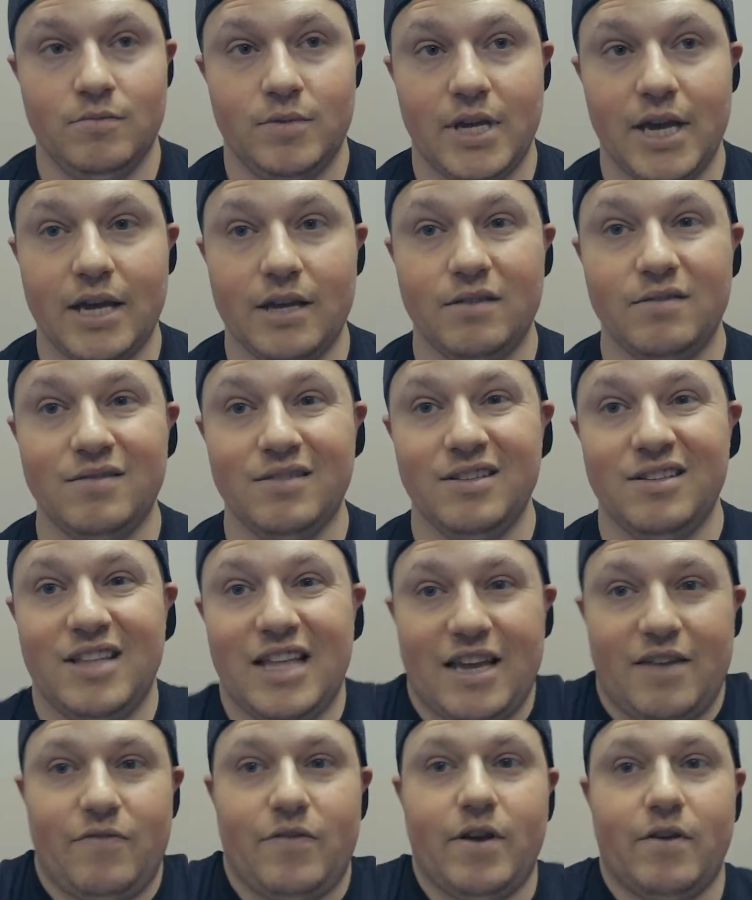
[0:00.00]
Okay?
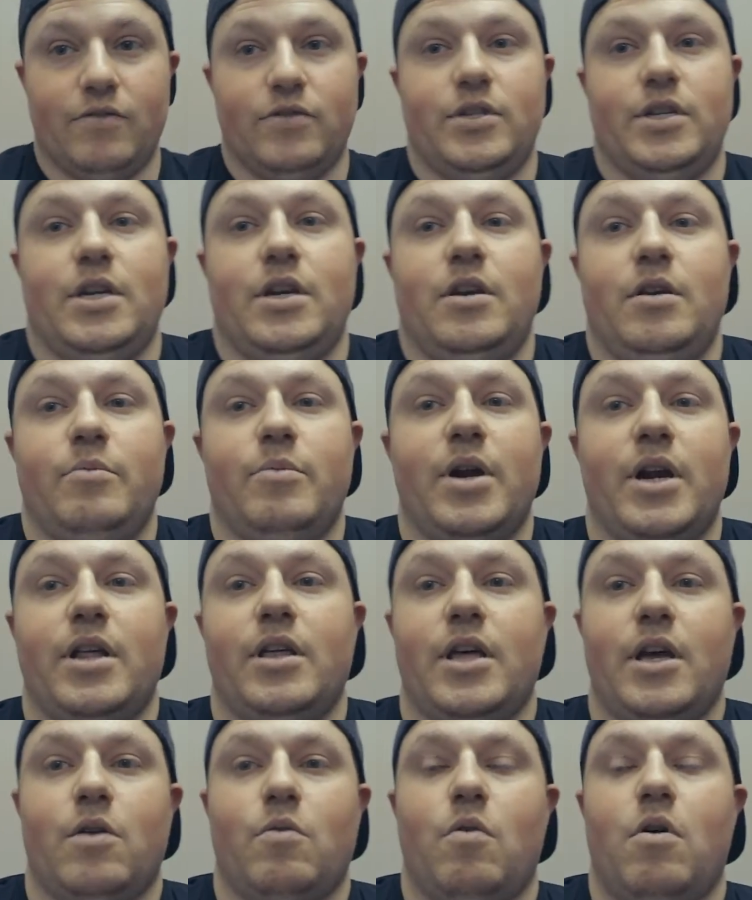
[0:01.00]
Like if you ever seen anybody
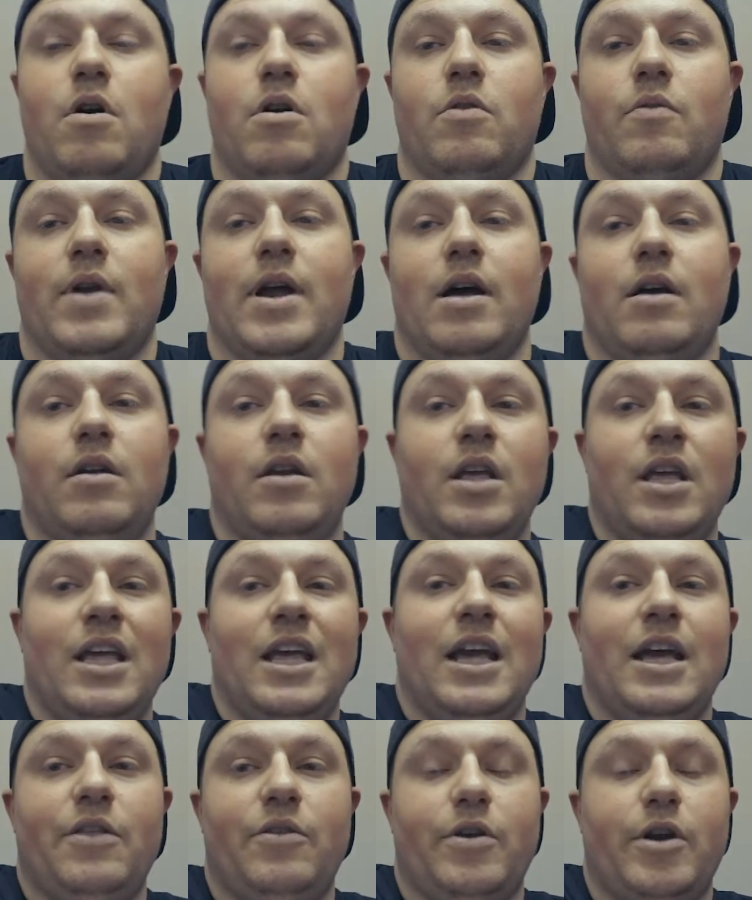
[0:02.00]
like walk around
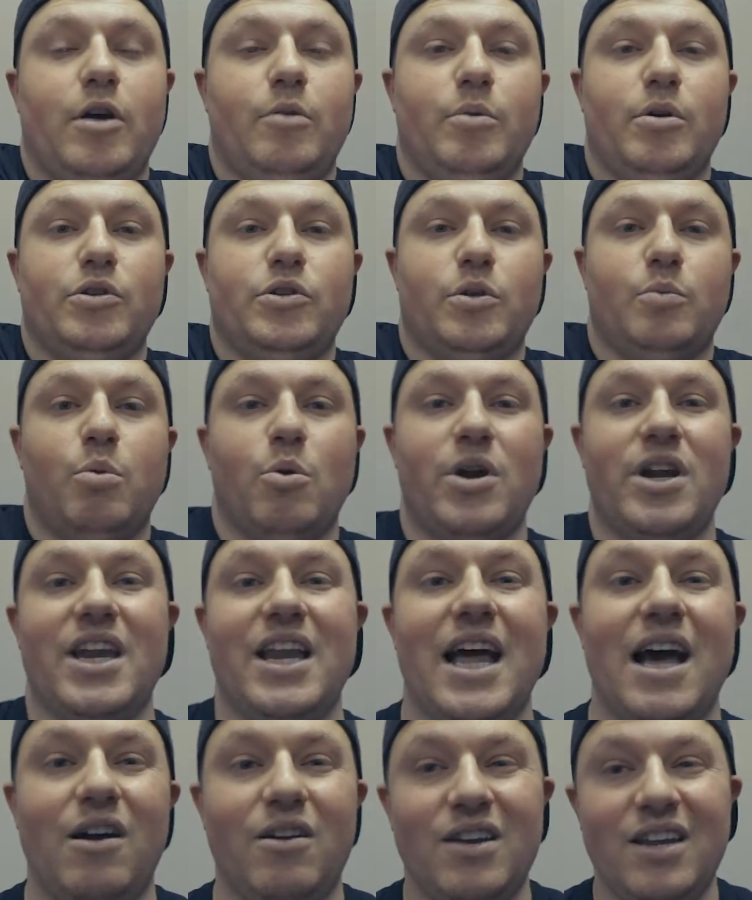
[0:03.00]
and their elbows are pointed
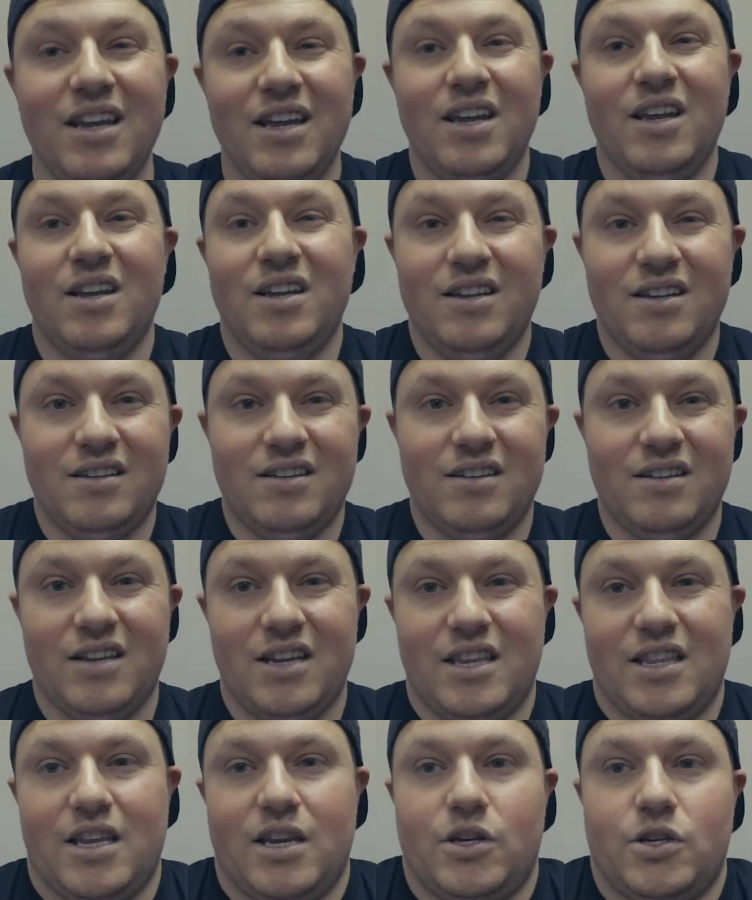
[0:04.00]
out
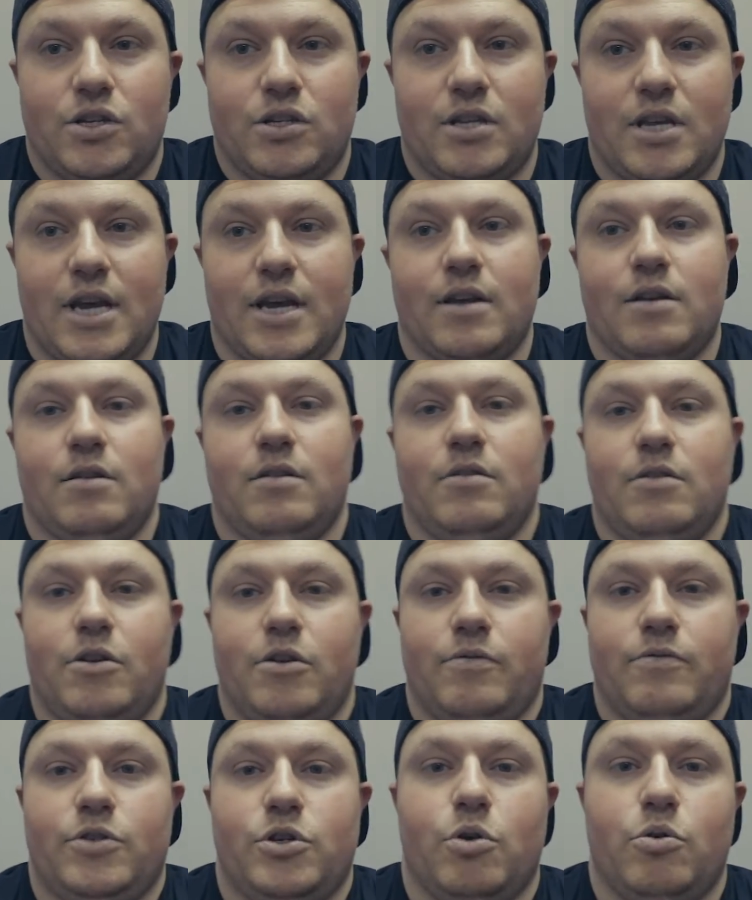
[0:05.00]
and they just like
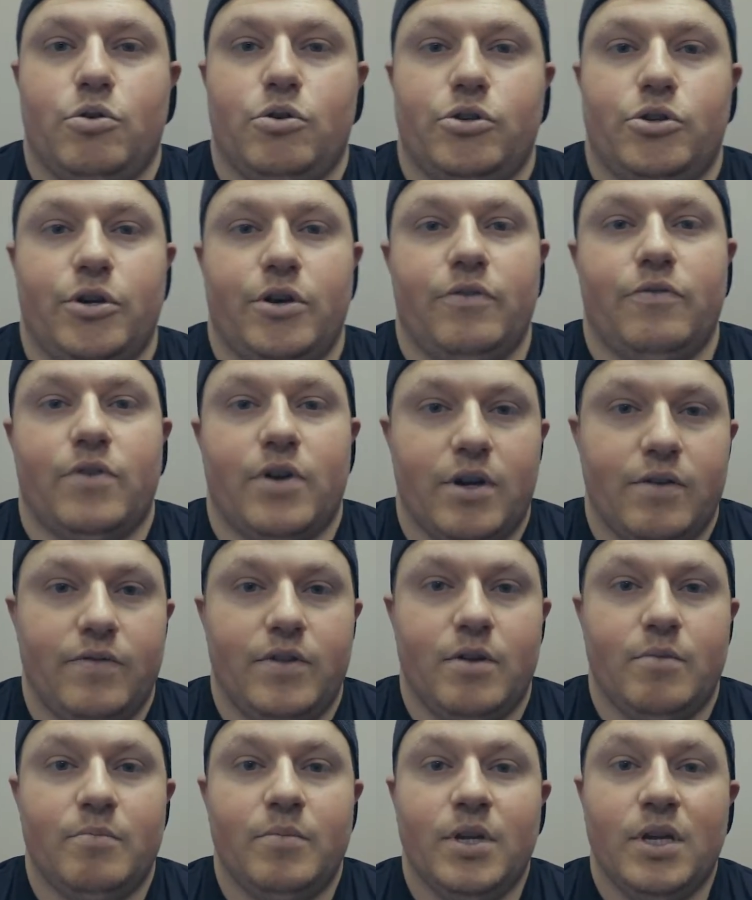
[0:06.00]
their shoulders are in front of
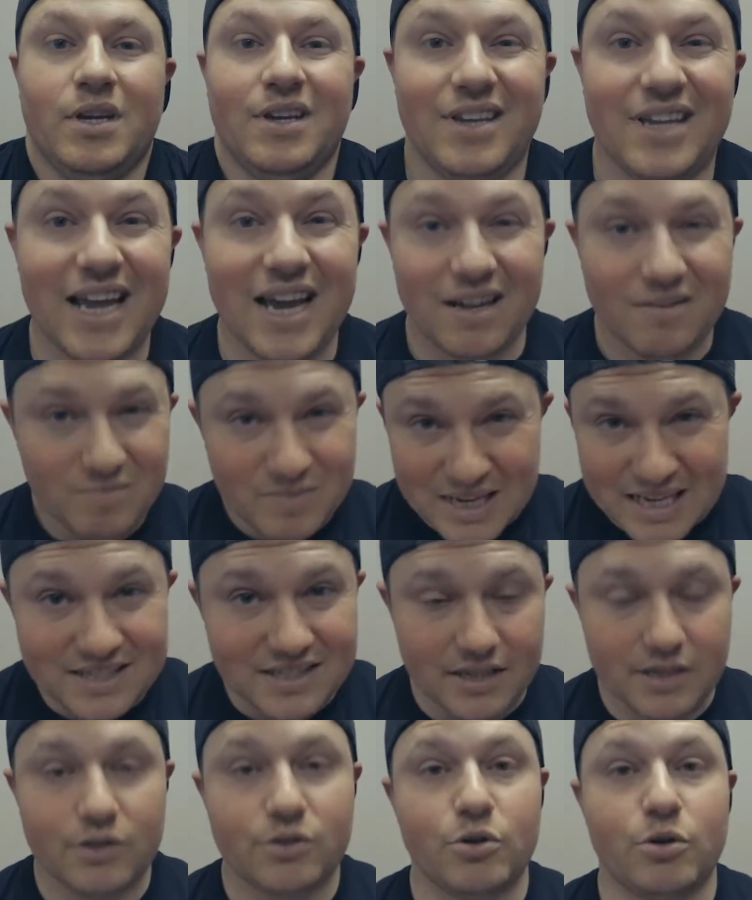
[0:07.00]
them, yeah,
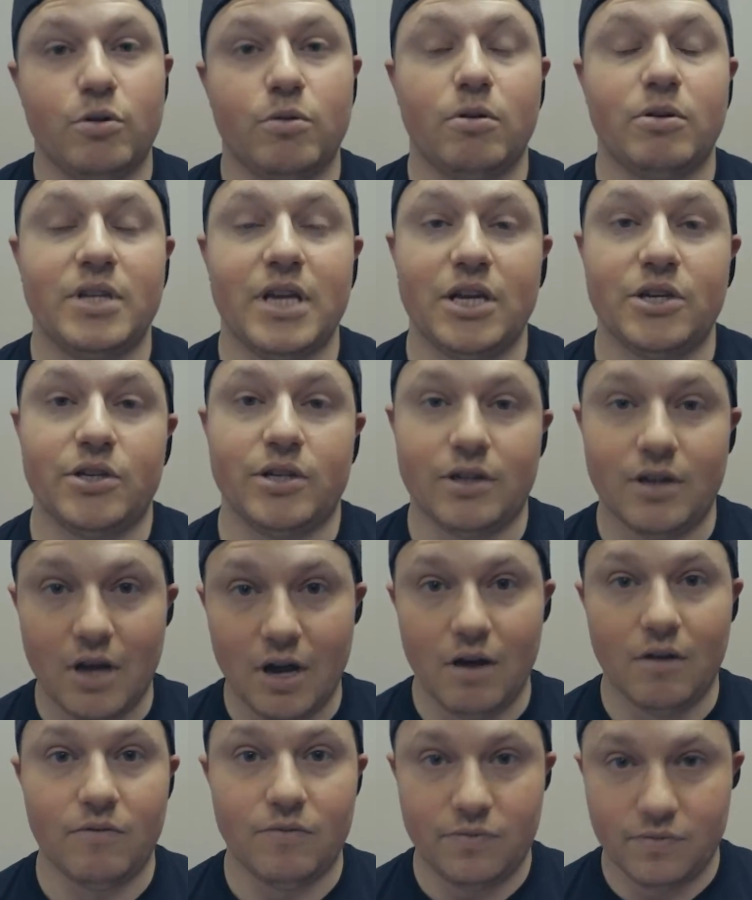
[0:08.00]
that's internal rotation
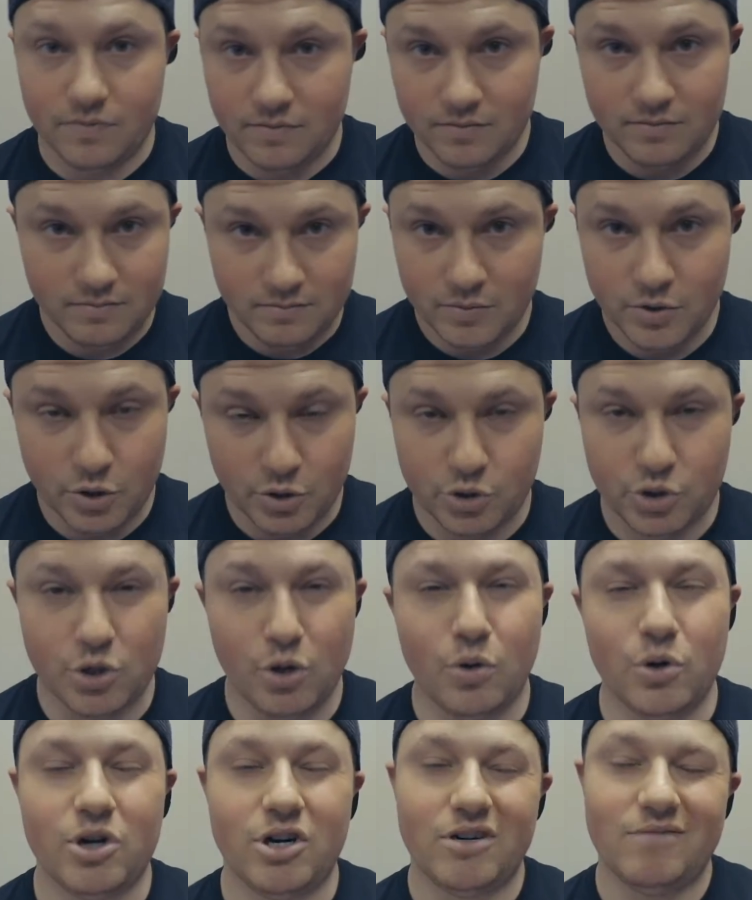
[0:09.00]
of your
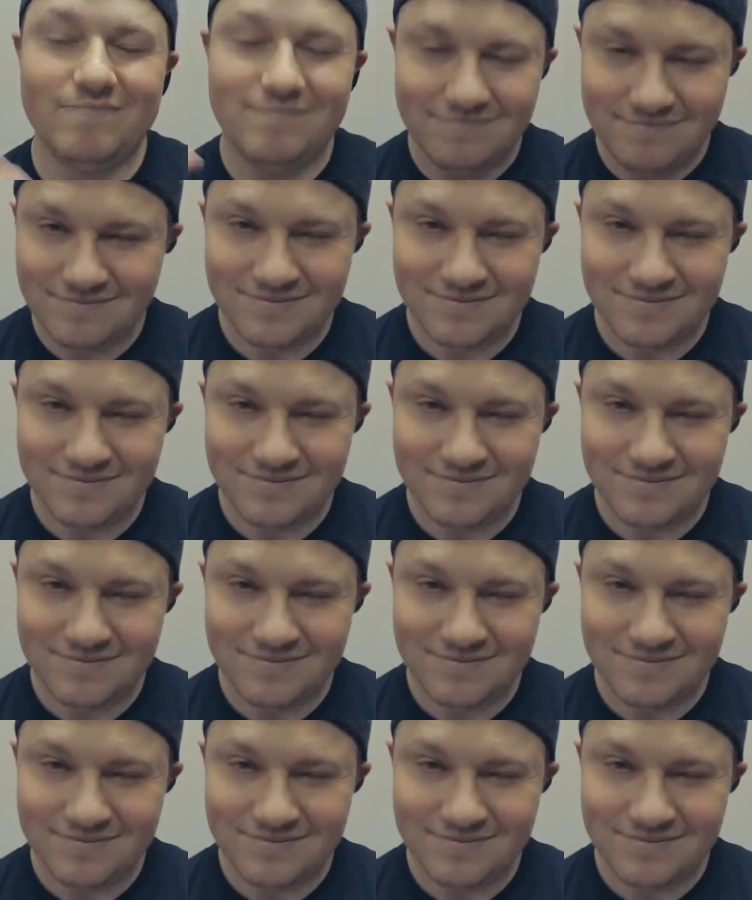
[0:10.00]
shoulder